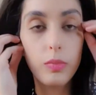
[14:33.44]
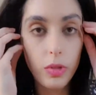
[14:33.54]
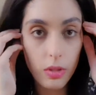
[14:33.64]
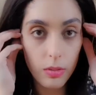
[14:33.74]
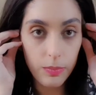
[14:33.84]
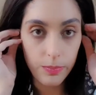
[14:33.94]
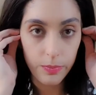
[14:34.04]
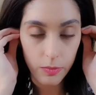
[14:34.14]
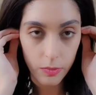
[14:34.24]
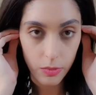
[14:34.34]
but
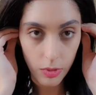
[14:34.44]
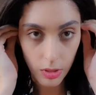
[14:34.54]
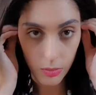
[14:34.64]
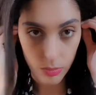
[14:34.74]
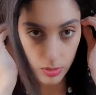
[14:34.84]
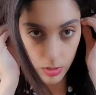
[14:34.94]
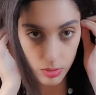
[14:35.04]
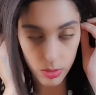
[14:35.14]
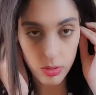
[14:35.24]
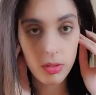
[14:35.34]
for now let's
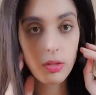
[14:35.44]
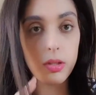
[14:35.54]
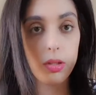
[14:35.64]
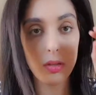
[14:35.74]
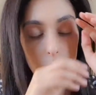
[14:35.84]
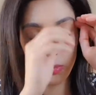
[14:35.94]
just see